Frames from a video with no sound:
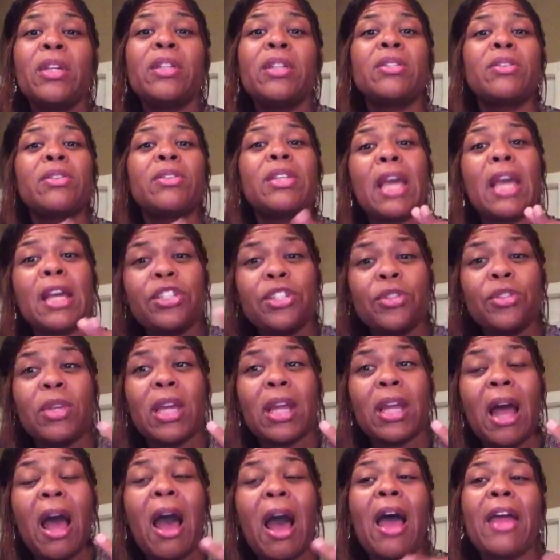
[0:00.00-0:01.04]
So yes, you
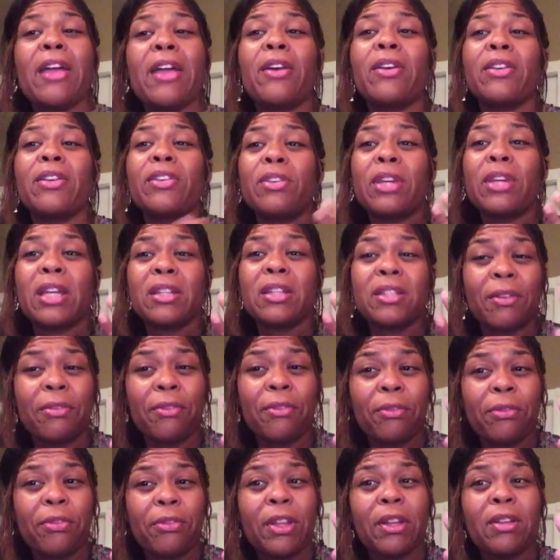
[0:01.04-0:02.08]
get higher and you get
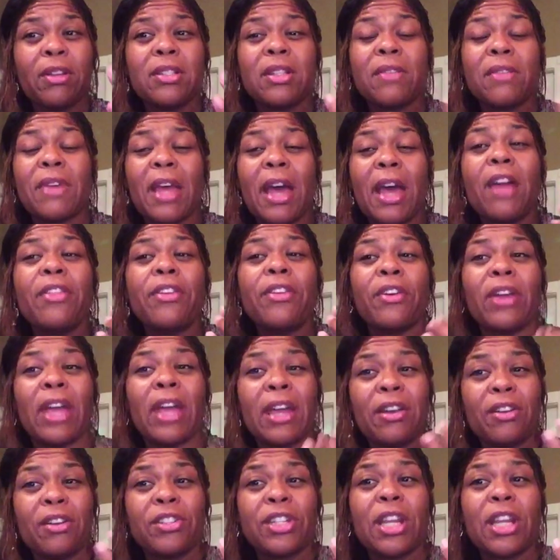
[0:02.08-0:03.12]
different fields of other
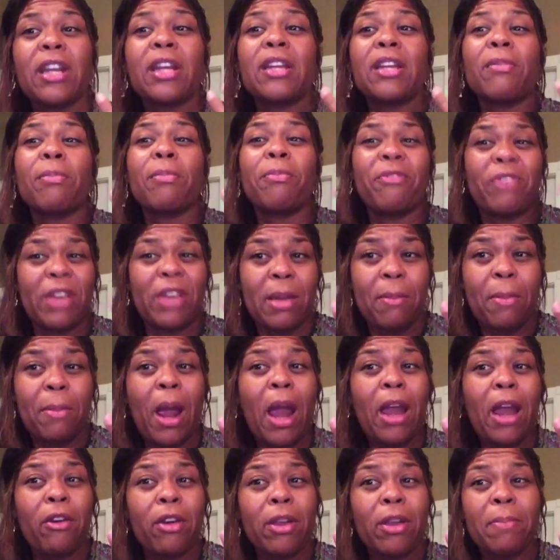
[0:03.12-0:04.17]
energetic
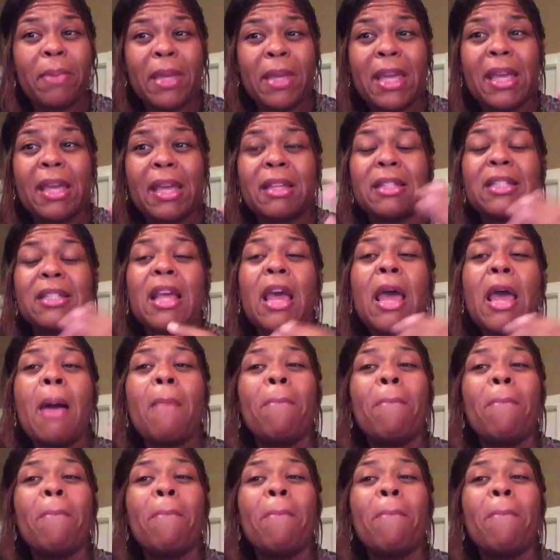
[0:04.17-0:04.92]
vampiric beings,